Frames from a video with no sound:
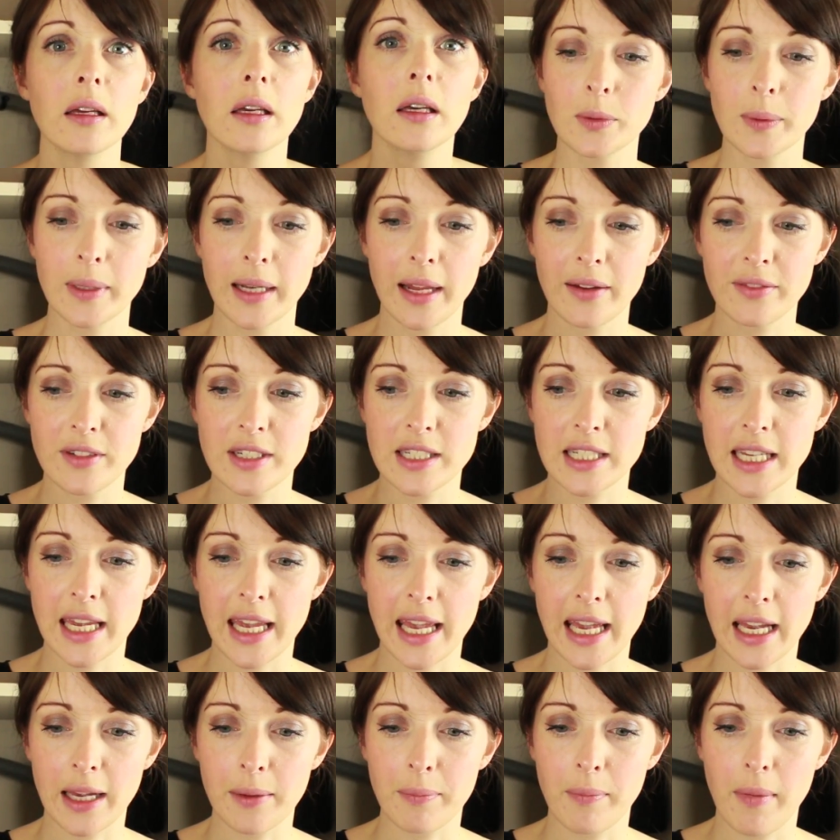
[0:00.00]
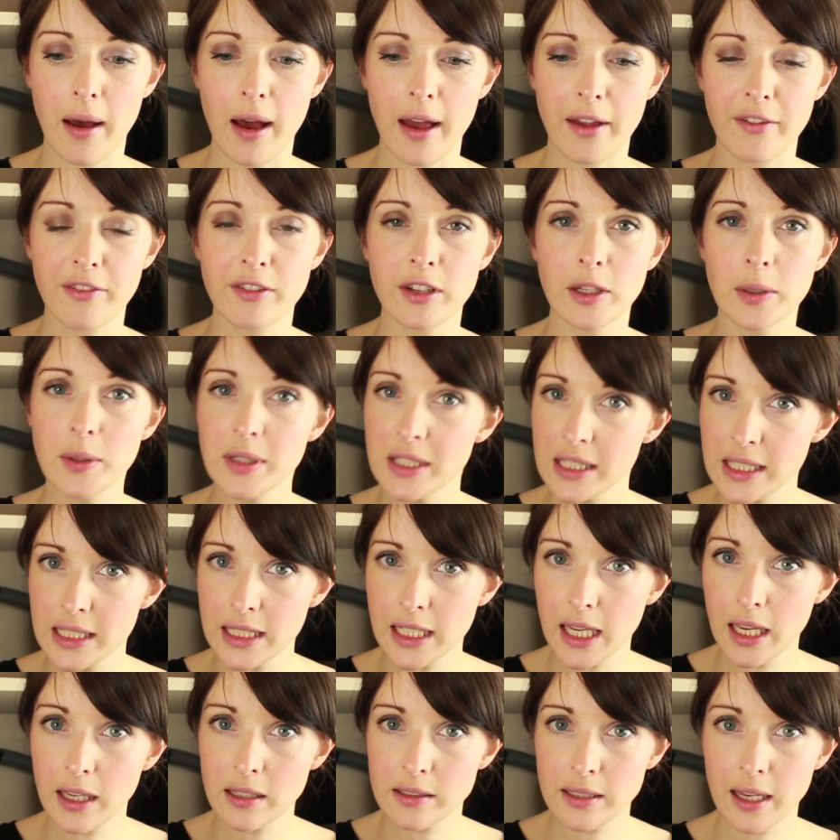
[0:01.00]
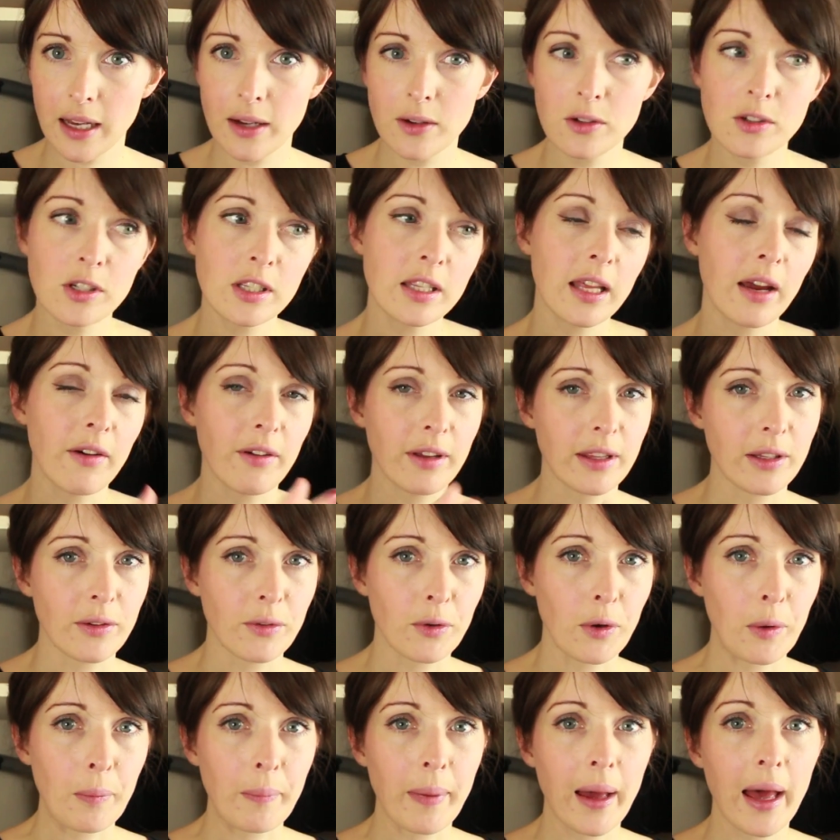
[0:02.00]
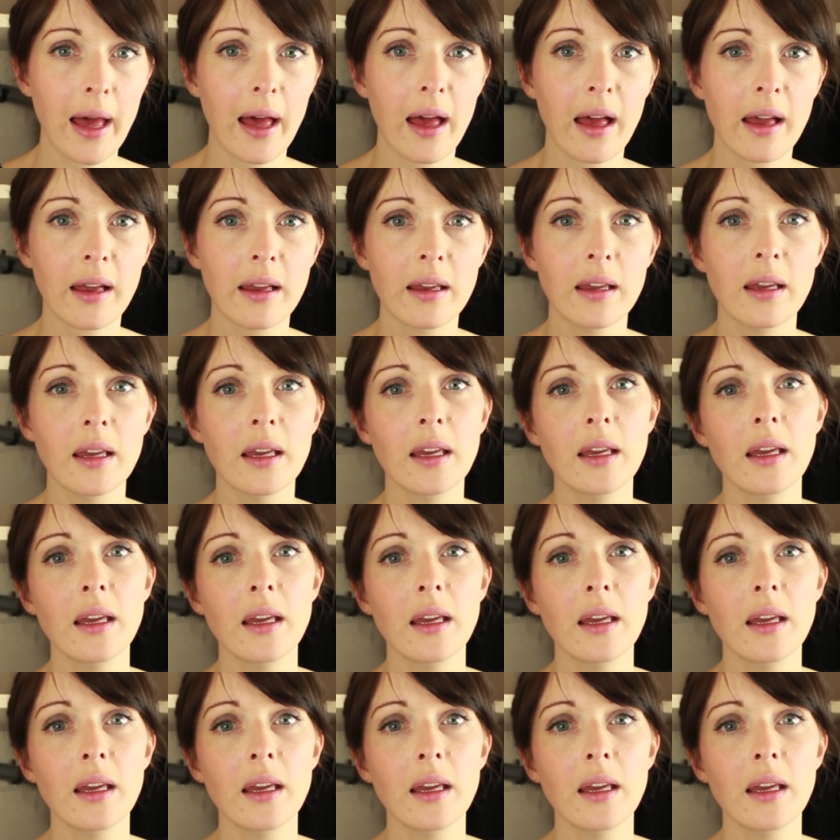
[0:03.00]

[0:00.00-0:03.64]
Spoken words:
So when I have to take my fluids and things out, they're in their own bag.